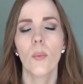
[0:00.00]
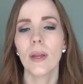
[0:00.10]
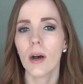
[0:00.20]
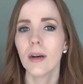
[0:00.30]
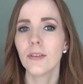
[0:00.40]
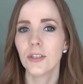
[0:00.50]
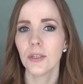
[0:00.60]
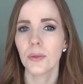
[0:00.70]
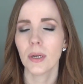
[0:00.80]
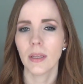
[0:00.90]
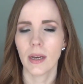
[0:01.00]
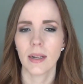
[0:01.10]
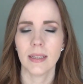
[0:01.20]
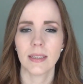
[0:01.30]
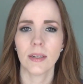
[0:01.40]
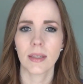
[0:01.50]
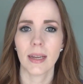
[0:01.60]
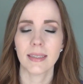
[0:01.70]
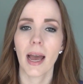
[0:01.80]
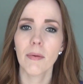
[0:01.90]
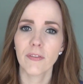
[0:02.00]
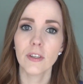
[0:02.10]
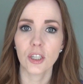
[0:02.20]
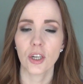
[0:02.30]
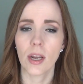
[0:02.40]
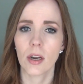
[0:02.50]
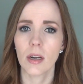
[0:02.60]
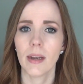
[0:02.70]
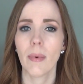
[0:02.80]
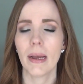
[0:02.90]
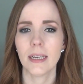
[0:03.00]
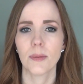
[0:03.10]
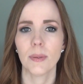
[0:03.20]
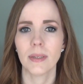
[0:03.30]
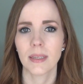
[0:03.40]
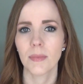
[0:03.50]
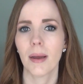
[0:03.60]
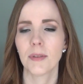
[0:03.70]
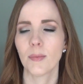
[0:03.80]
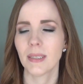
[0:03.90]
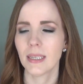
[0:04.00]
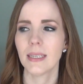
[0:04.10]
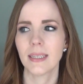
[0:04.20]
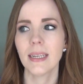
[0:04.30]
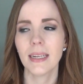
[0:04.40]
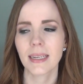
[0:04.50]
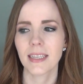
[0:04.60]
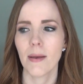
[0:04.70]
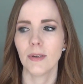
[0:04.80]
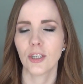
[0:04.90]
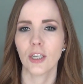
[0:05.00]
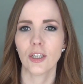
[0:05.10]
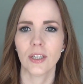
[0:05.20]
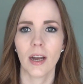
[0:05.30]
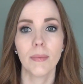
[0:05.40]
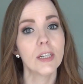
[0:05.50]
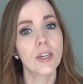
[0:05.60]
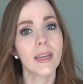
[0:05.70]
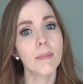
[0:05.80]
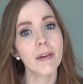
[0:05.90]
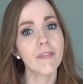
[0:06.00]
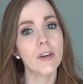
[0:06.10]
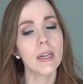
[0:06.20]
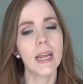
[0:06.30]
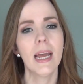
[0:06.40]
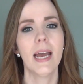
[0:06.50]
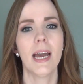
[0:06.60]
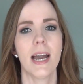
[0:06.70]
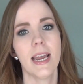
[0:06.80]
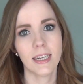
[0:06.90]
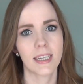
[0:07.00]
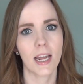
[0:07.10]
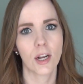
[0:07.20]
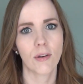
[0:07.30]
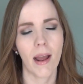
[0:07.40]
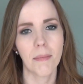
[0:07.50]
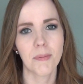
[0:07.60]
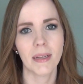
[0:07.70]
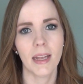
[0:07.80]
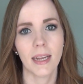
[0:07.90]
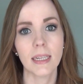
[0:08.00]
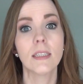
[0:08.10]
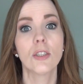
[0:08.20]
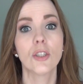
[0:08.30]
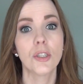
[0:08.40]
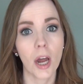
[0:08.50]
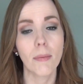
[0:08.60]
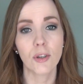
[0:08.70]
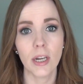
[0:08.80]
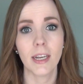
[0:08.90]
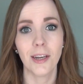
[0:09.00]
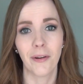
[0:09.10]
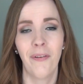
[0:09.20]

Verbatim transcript: We all do a lot of these little things. I'm a foot shaker and my husband, sometimes I'll be sitting, sitting next to him in church and I'll be shaking my foot and he just kind of grabs my leg like, stop shaking your